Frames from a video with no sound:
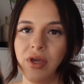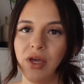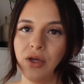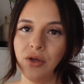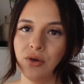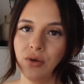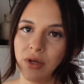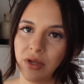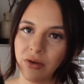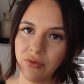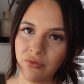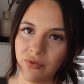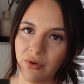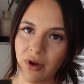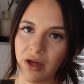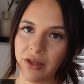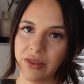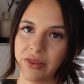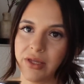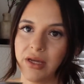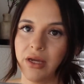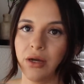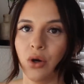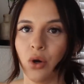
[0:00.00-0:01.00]
you can
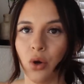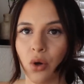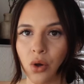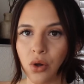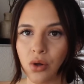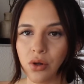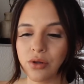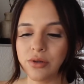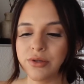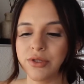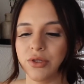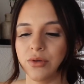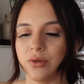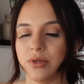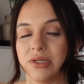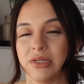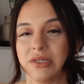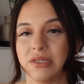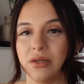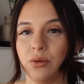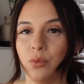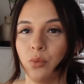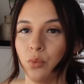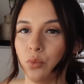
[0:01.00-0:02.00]
froth it cold so it
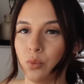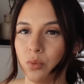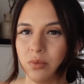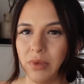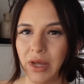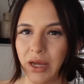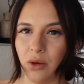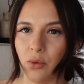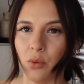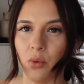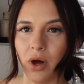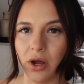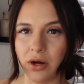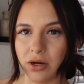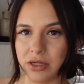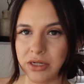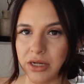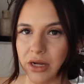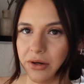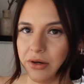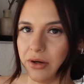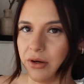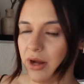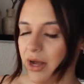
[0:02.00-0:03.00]
doesn't like water
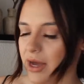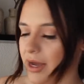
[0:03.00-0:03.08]
down your